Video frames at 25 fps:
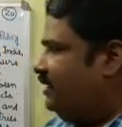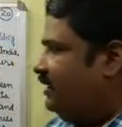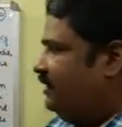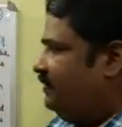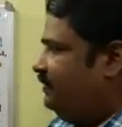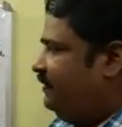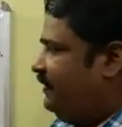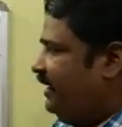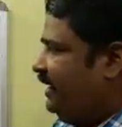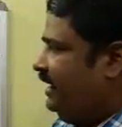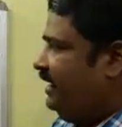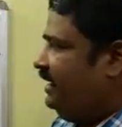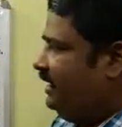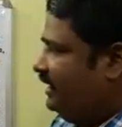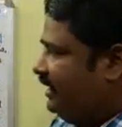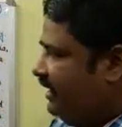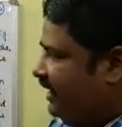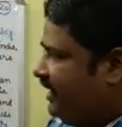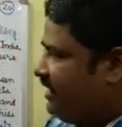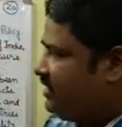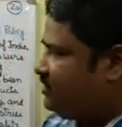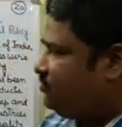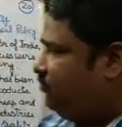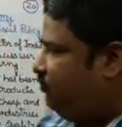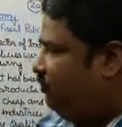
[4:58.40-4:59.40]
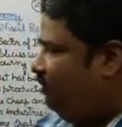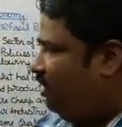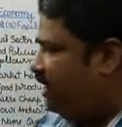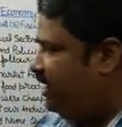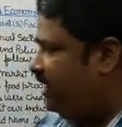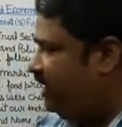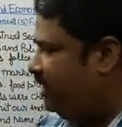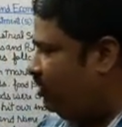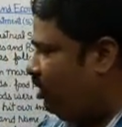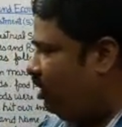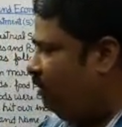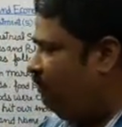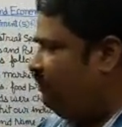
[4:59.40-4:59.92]
the increased
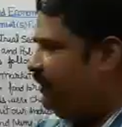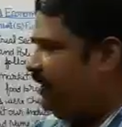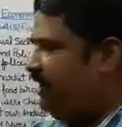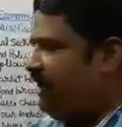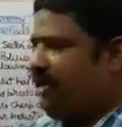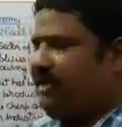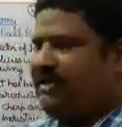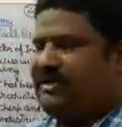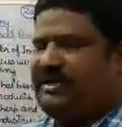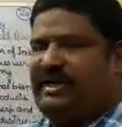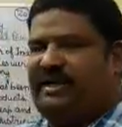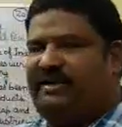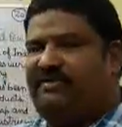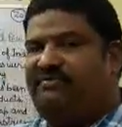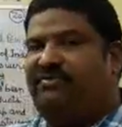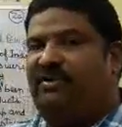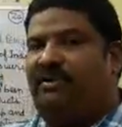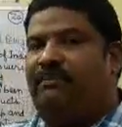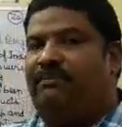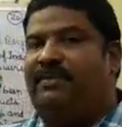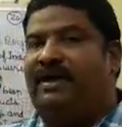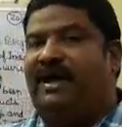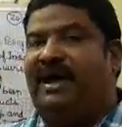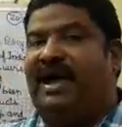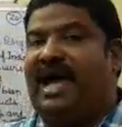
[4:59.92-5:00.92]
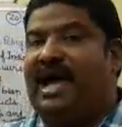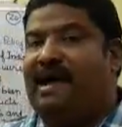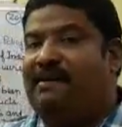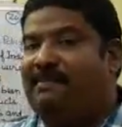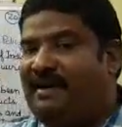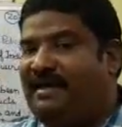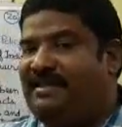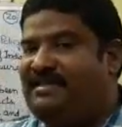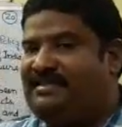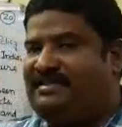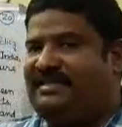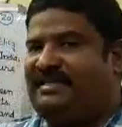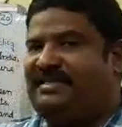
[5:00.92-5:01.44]
foreign competition from the
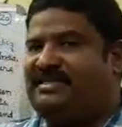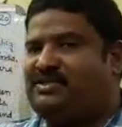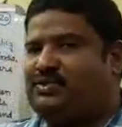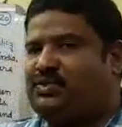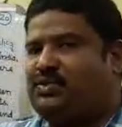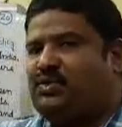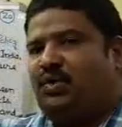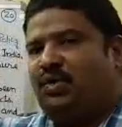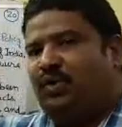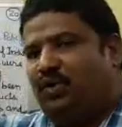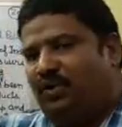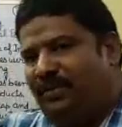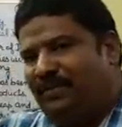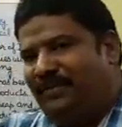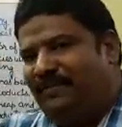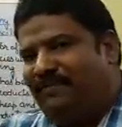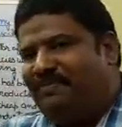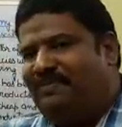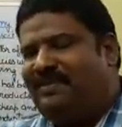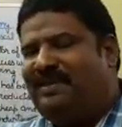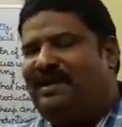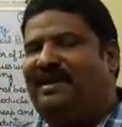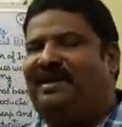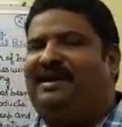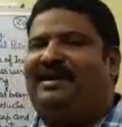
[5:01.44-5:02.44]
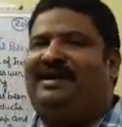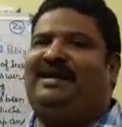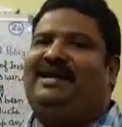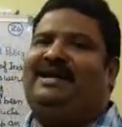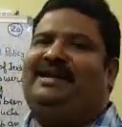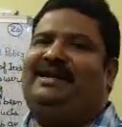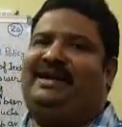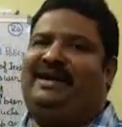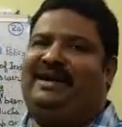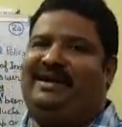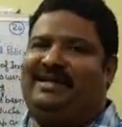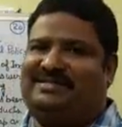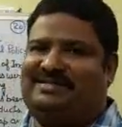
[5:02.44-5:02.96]
MNCs to
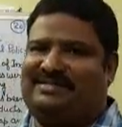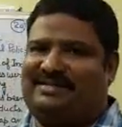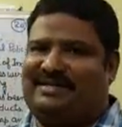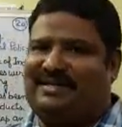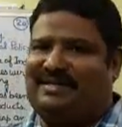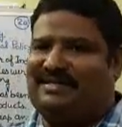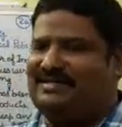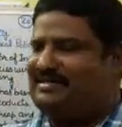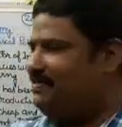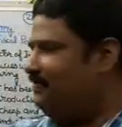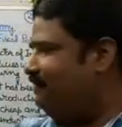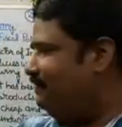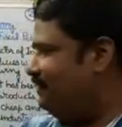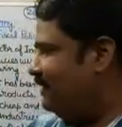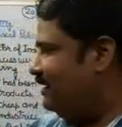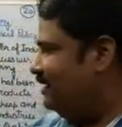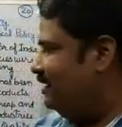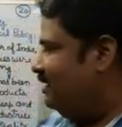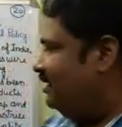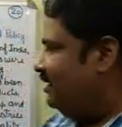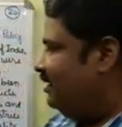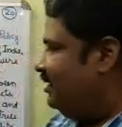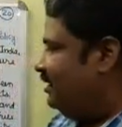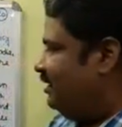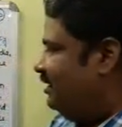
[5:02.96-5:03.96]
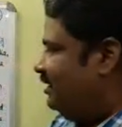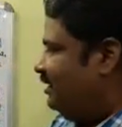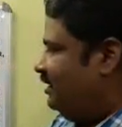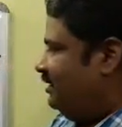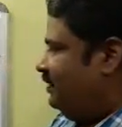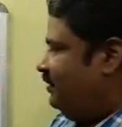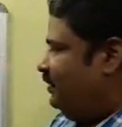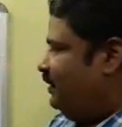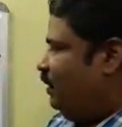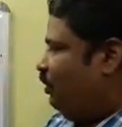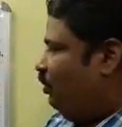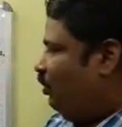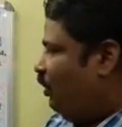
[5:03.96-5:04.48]
Indian industries.
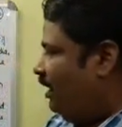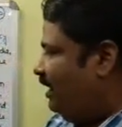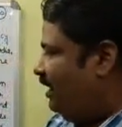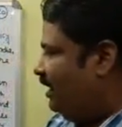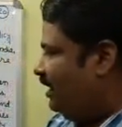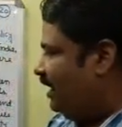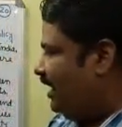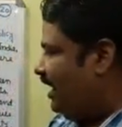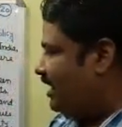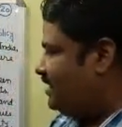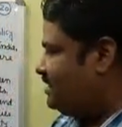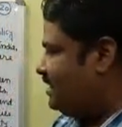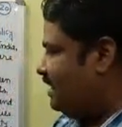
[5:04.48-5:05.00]
The world-class